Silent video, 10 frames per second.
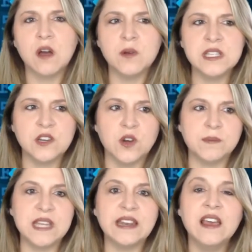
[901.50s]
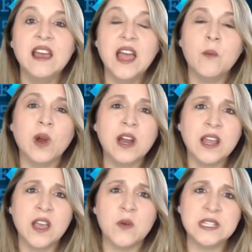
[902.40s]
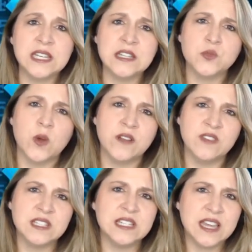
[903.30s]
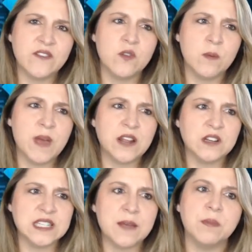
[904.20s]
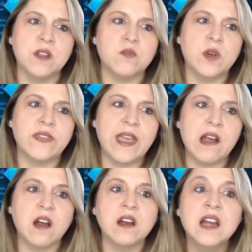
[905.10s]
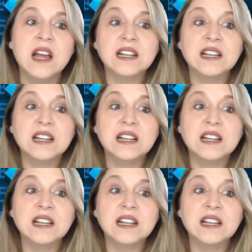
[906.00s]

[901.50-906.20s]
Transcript: to Always Encrypted. And we're going to go into each one of these to give you a better example of what they are.